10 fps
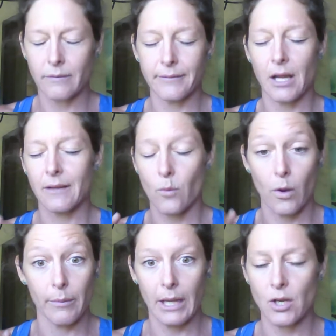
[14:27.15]
not even
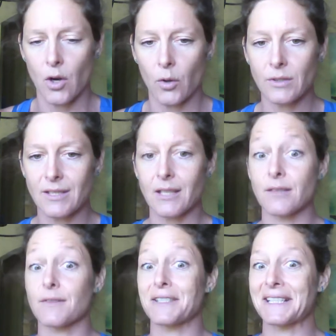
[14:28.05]
well-being, your own sense
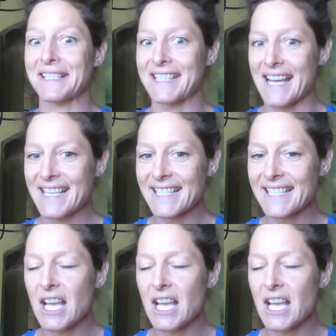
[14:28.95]
of success.